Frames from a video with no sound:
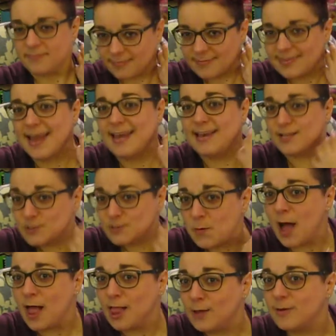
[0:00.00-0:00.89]
tend to
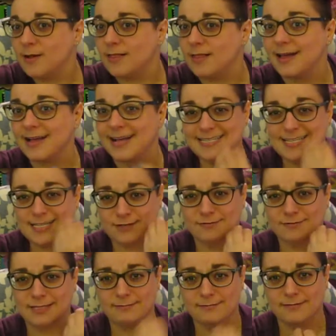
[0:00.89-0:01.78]
swallow a lot, because
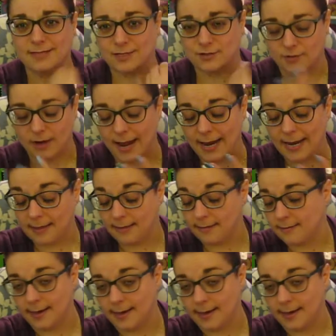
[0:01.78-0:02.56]
it's really, really dry,